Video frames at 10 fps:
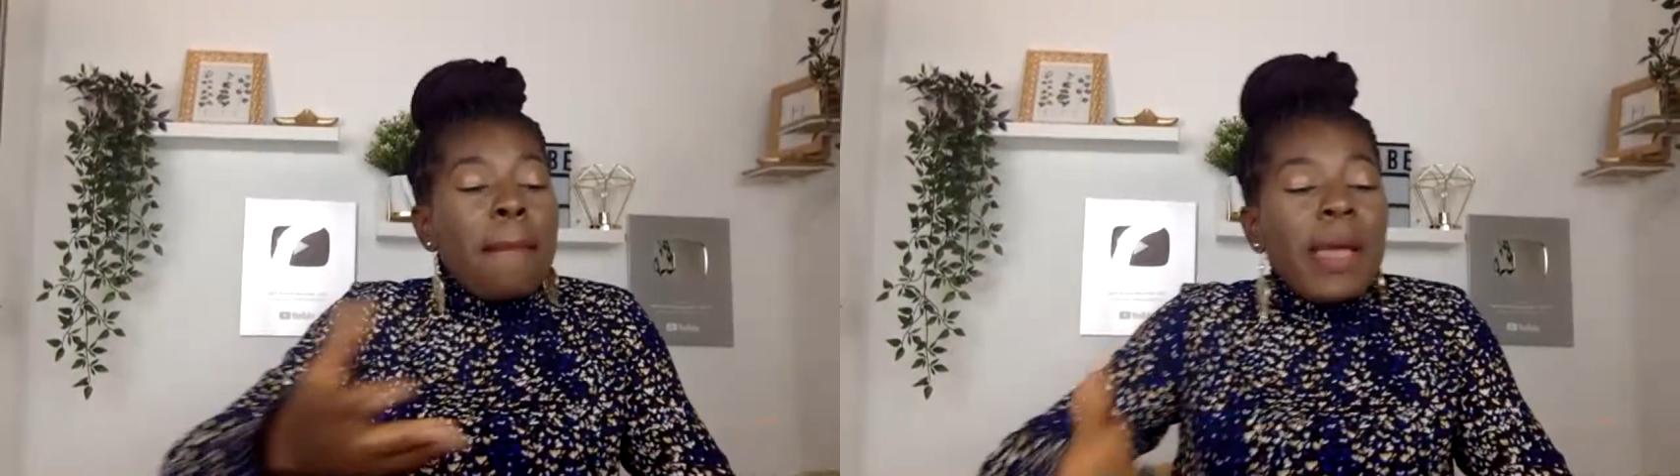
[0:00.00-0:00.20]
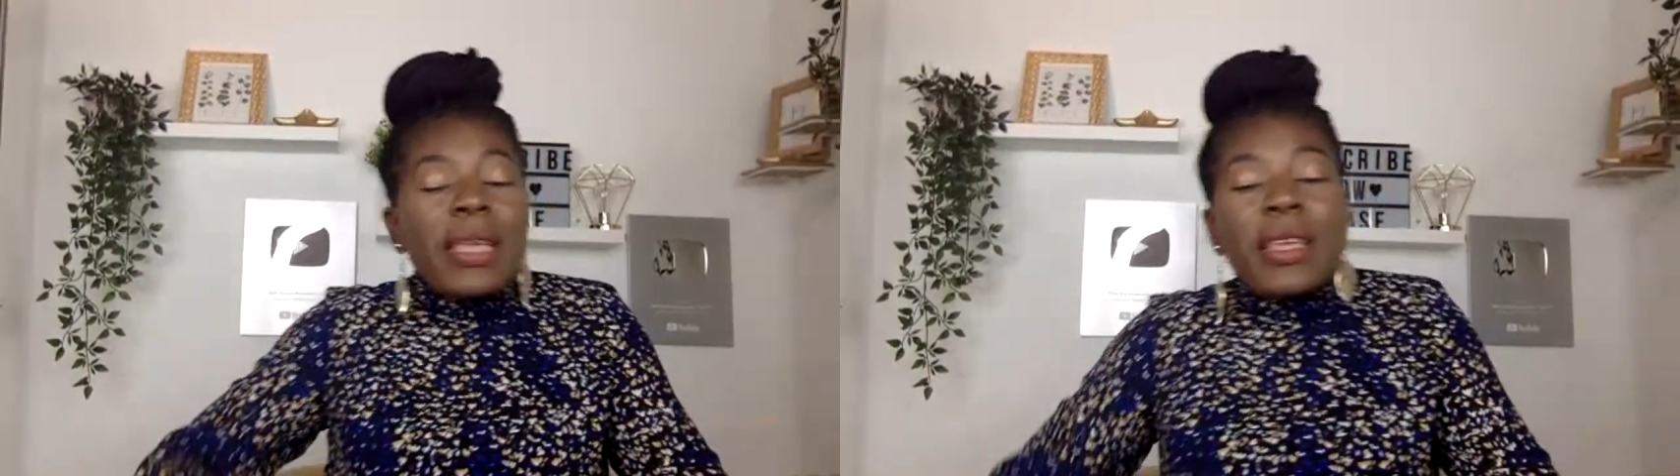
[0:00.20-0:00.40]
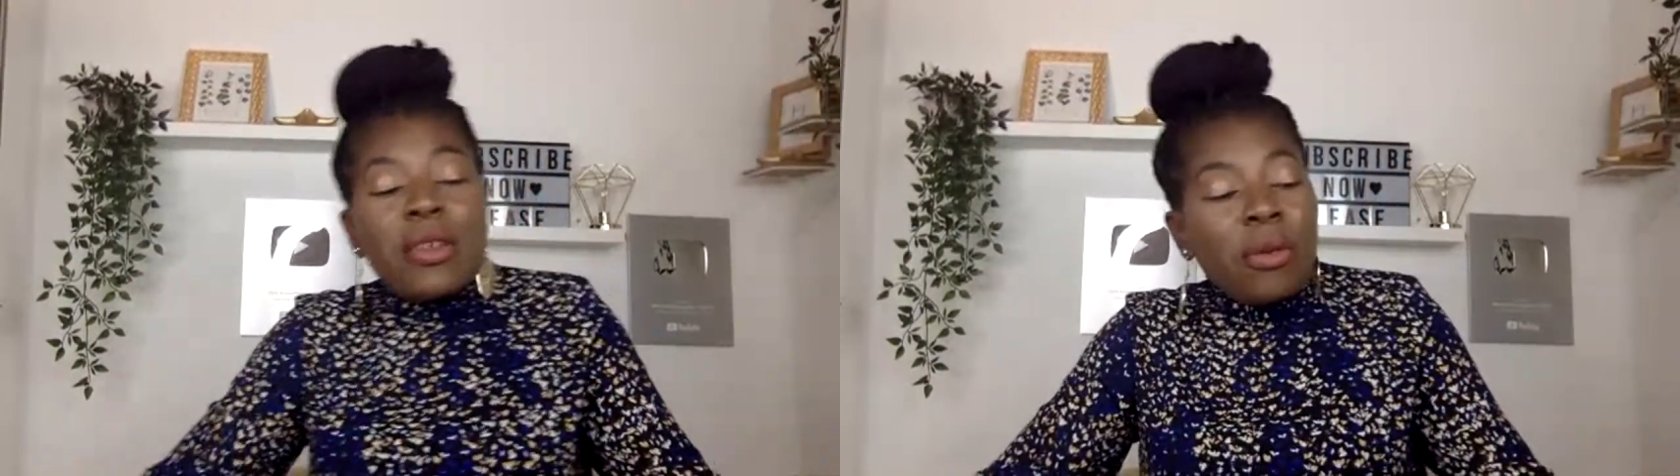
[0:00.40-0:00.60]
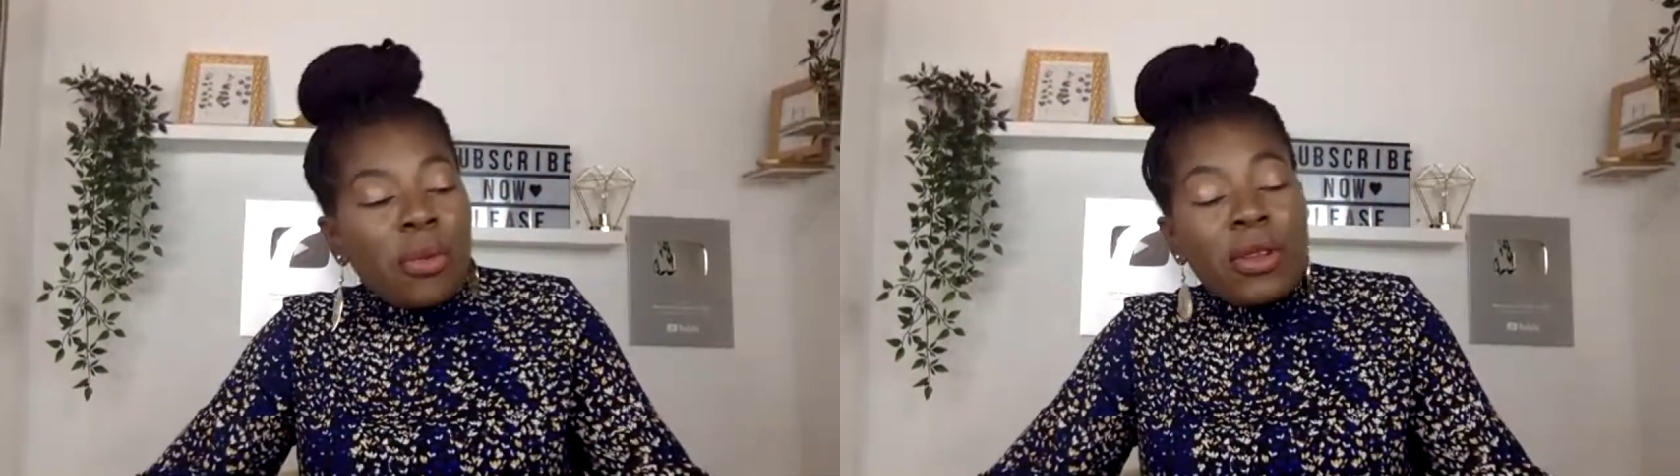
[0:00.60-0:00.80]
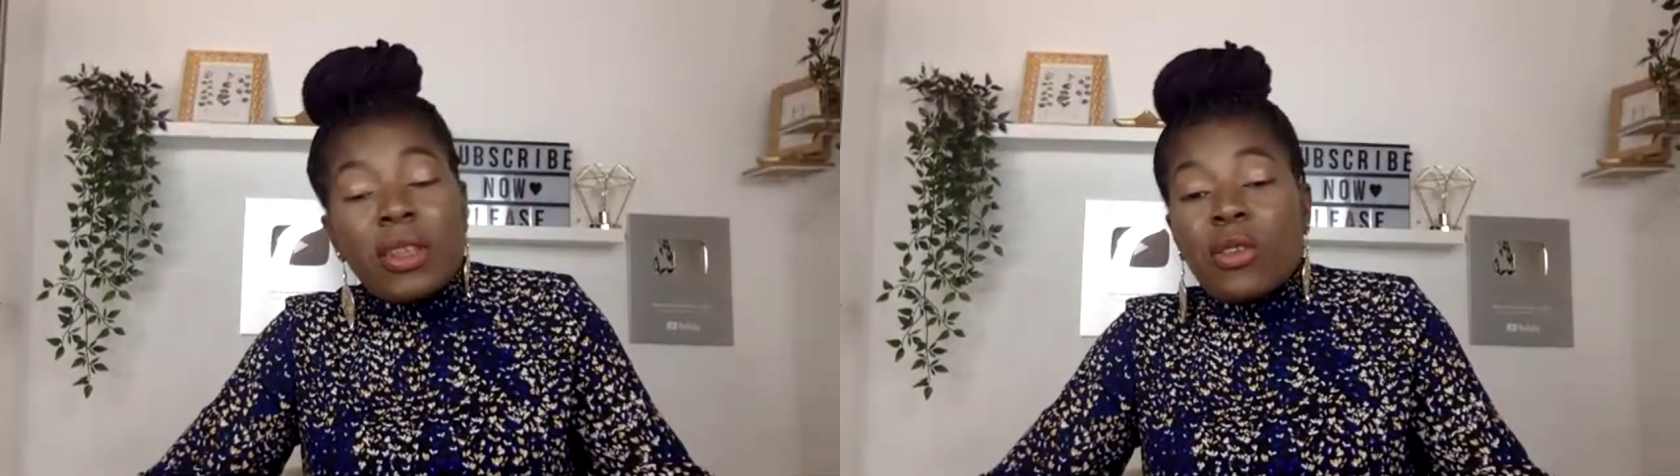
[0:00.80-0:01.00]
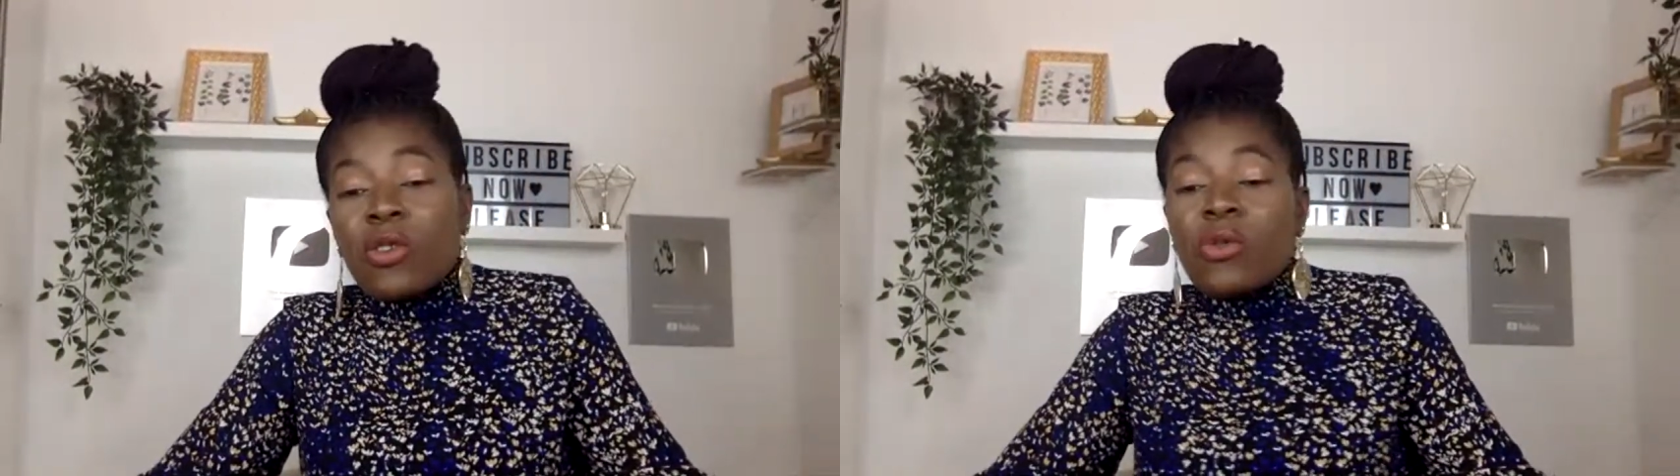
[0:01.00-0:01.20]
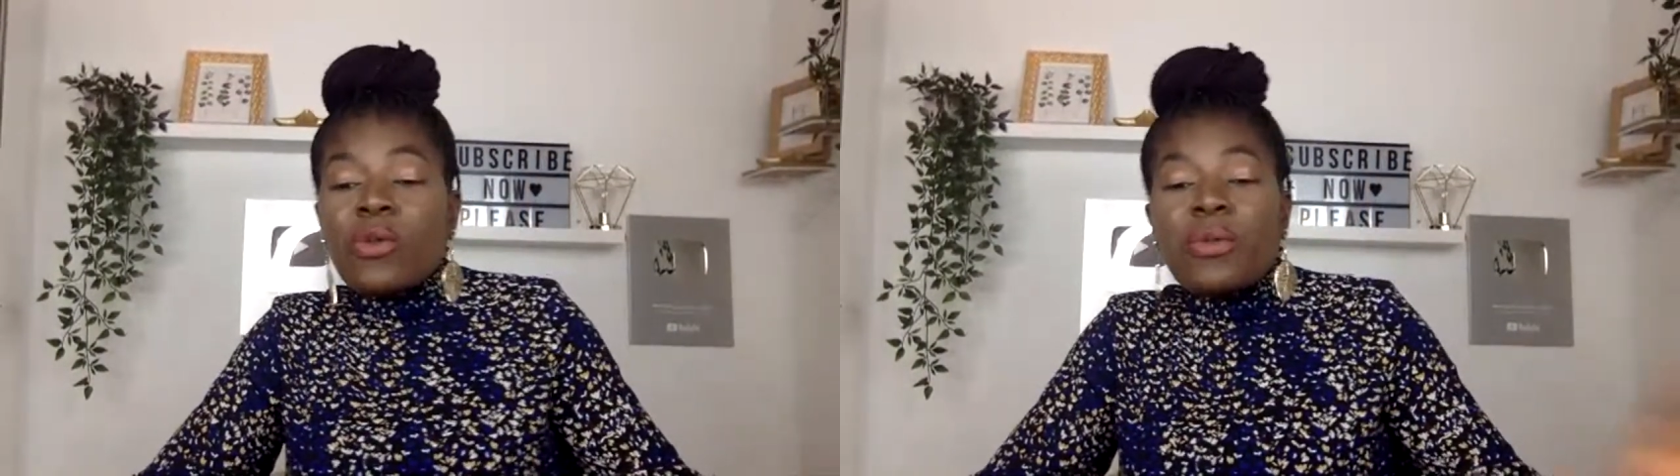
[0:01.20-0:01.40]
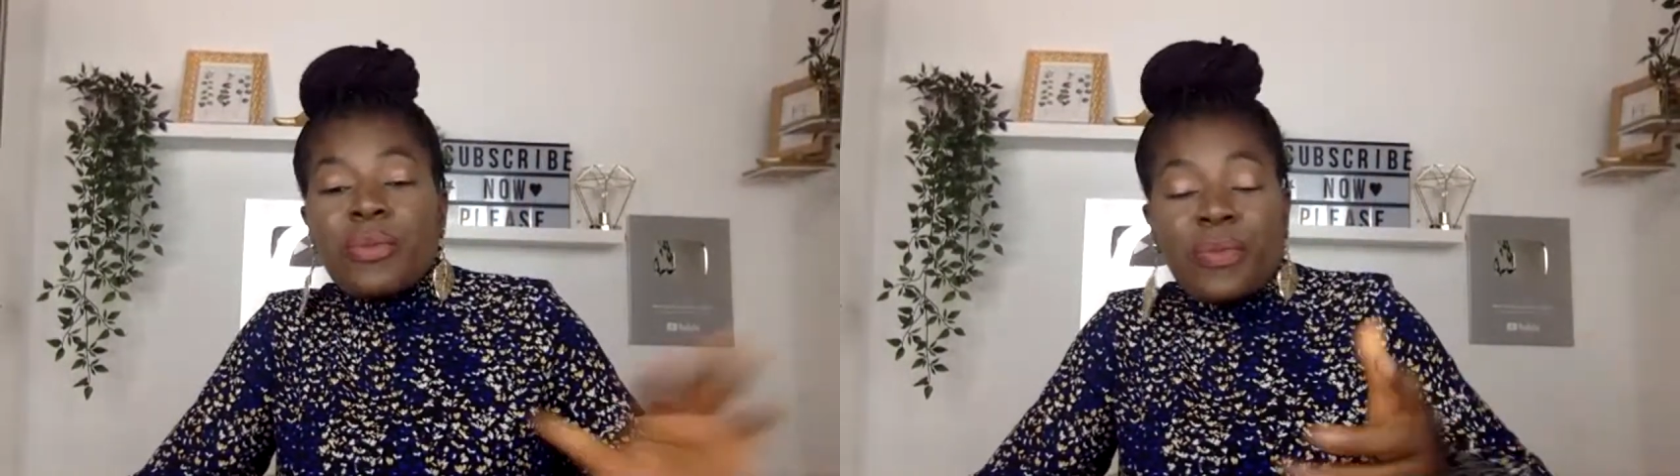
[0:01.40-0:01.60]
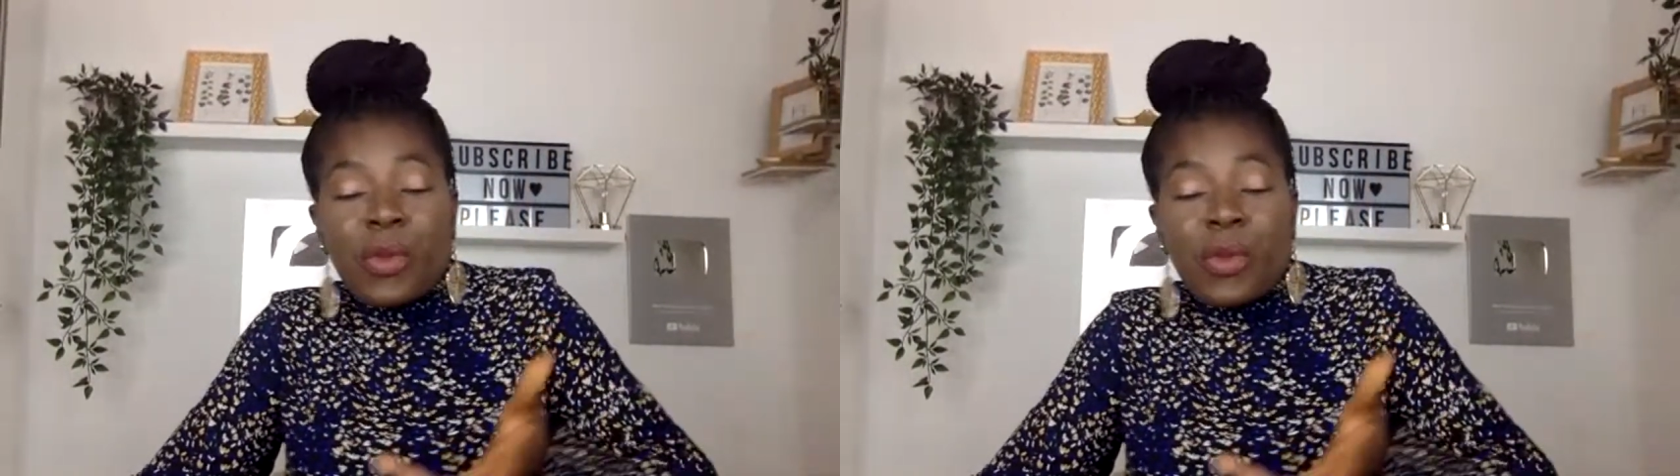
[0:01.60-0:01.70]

making your body not to